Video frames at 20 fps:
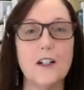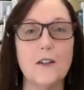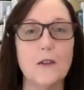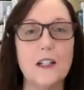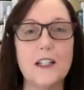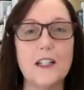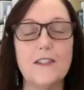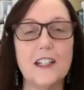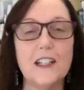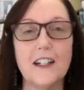
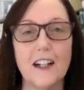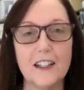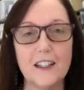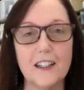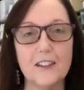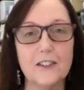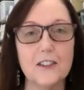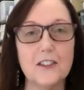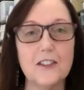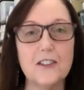Weaving on a
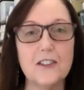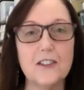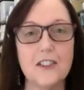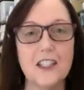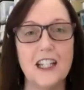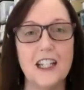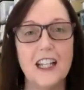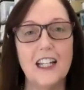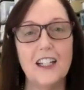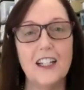cruise,
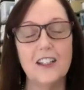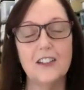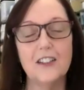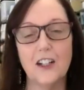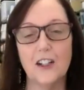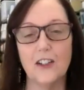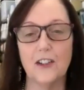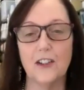you know,